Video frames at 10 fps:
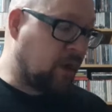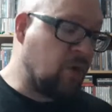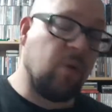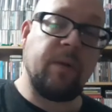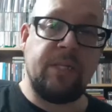
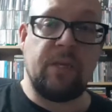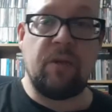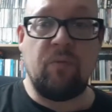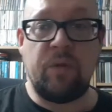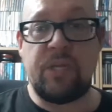normally
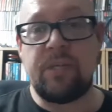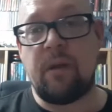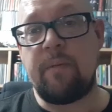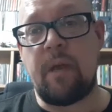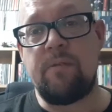do, which is
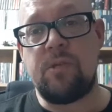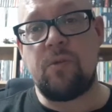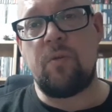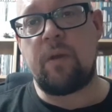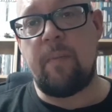I'm going to
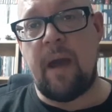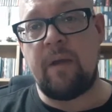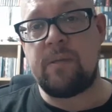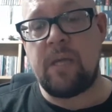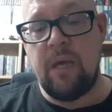talk
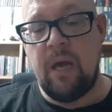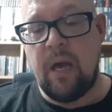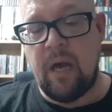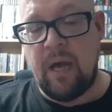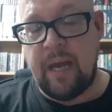about uh,